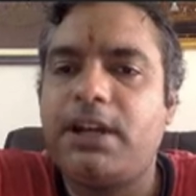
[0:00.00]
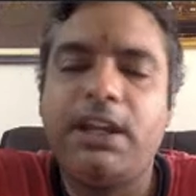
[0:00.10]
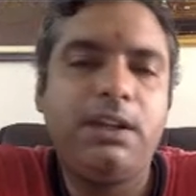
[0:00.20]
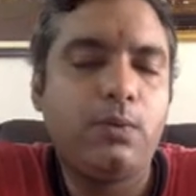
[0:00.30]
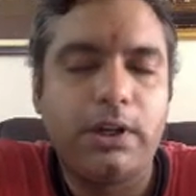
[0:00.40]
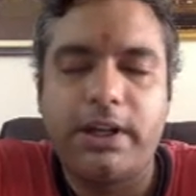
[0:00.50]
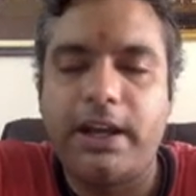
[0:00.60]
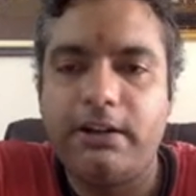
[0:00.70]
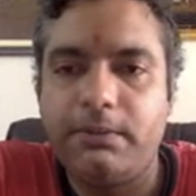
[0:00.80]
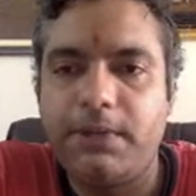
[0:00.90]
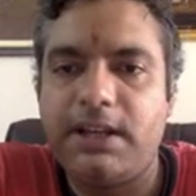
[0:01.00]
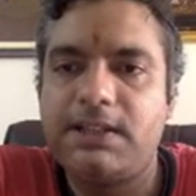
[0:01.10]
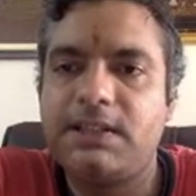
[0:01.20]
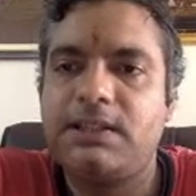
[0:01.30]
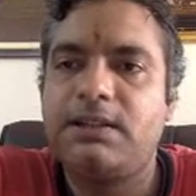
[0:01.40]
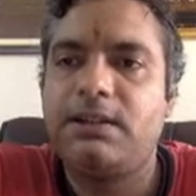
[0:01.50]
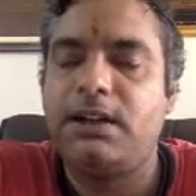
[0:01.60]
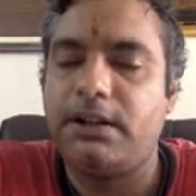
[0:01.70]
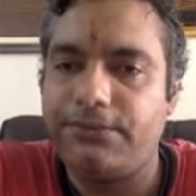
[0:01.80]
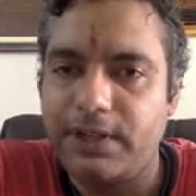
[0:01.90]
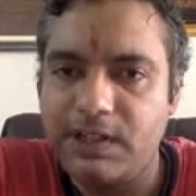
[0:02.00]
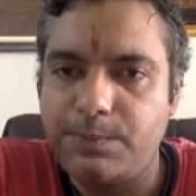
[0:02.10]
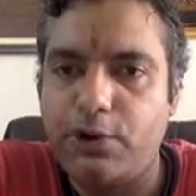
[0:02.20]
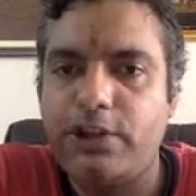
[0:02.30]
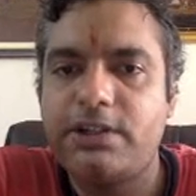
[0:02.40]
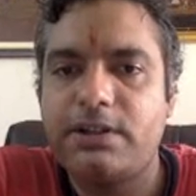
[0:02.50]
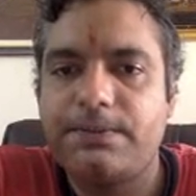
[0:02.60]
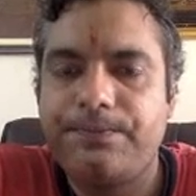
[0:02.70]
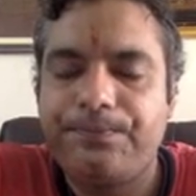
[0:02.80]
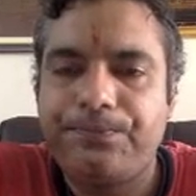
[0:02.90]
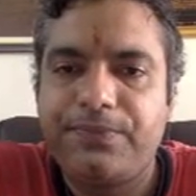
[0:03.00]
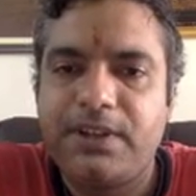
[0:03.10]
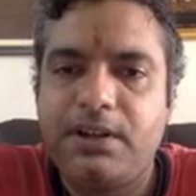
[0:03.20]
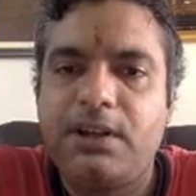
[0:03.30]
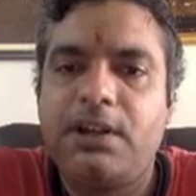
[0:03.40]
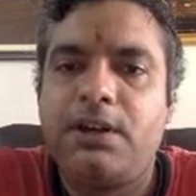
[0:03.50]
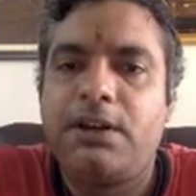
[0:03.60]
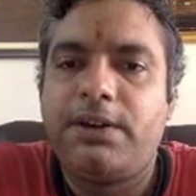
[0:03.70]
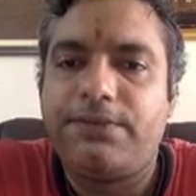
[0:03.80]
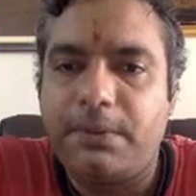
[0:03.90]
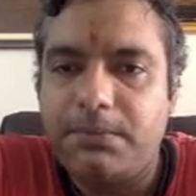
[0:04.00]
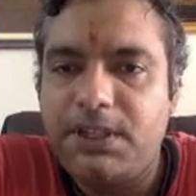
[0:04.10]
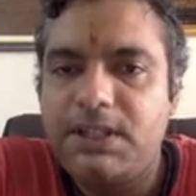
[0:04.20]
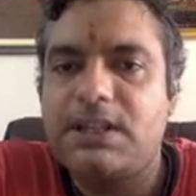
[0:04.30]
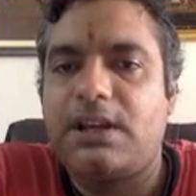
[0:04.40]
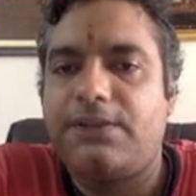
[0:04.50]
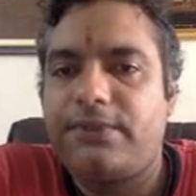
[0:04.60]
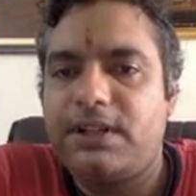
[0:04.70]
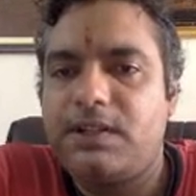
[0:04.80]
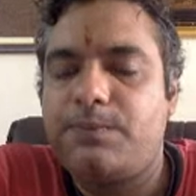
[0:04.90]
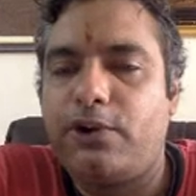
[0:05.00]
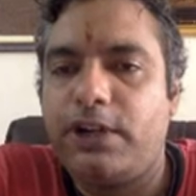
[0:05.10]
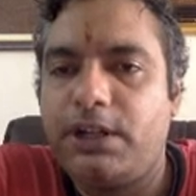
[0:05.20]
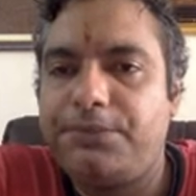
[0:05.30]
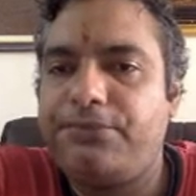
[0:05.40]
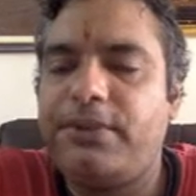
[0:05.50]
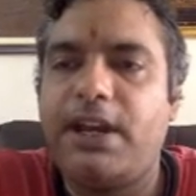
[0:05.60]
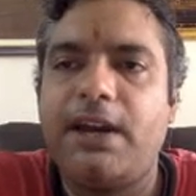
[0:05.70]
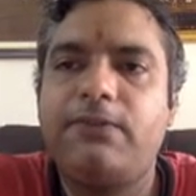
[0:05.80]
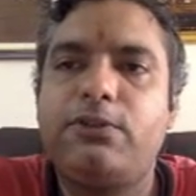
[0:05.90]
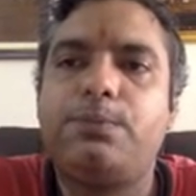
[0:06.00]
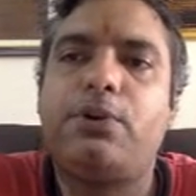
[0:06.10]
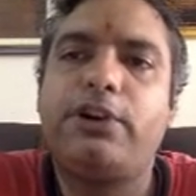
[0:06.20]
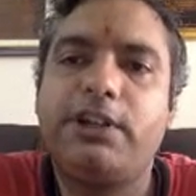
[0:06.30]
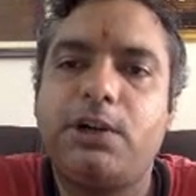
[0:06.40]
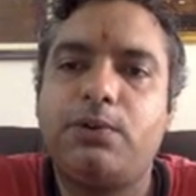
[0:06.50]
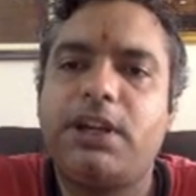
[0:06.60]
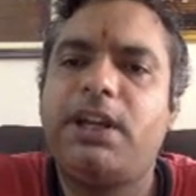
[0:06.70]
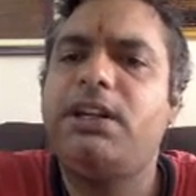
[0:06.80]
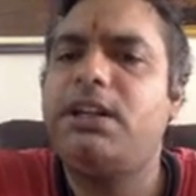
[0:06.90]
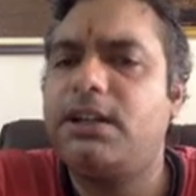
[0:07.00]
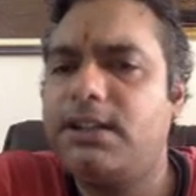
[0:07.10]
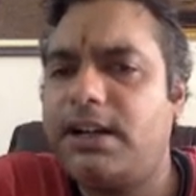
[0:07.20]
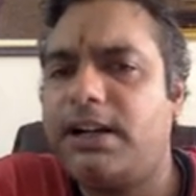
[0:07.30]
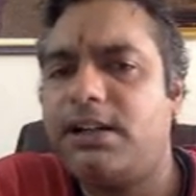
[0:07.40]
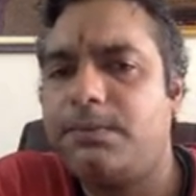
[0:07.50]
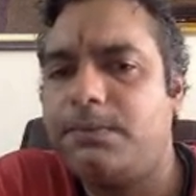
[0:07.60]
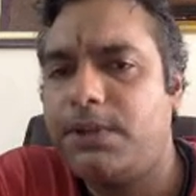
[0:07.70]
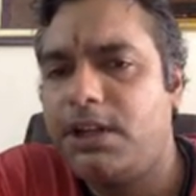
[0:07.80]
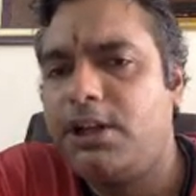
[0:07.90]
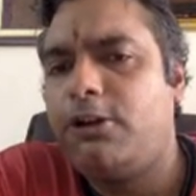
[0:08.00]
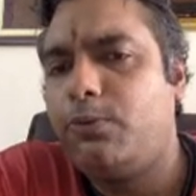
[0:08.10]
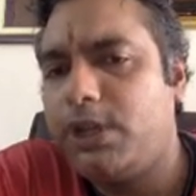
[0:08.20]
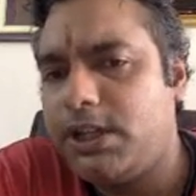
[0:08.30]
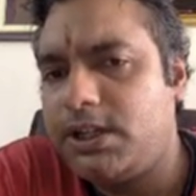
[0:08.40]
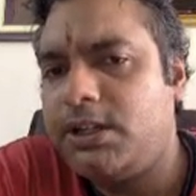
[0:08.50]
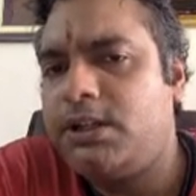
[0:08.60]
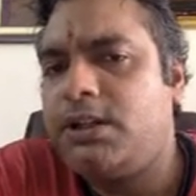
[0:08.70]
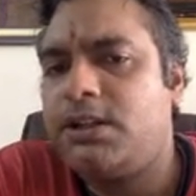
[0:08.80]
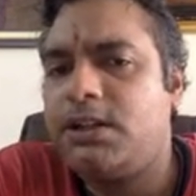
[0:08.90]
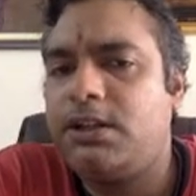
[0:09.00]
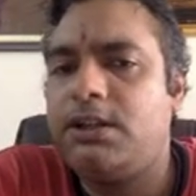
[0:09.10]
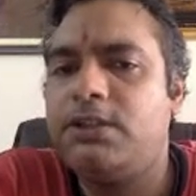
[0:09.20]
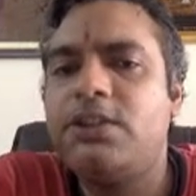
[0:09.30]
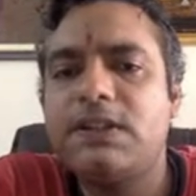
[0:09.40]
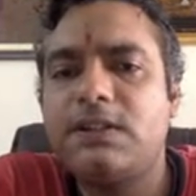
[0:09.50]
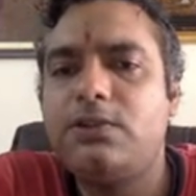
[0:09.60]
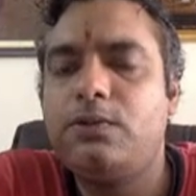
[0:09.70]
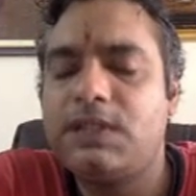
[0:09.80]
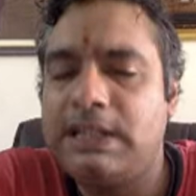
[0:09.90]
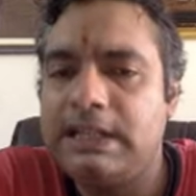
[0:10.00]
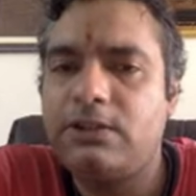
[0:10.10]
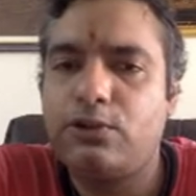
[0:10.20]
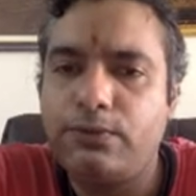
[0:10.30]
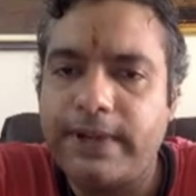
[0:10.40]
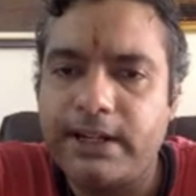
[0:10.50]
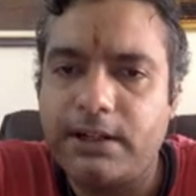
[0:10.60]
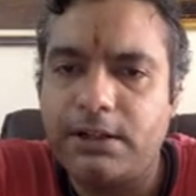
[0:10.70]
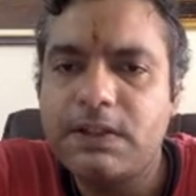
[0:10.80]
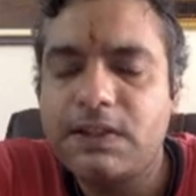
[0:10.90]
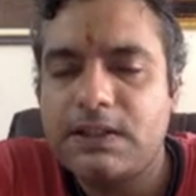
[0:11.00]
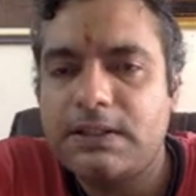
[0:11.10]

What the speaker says: any one atom as a reference point. From this reference point, if we have to point out any other atom, we can just use these two vectors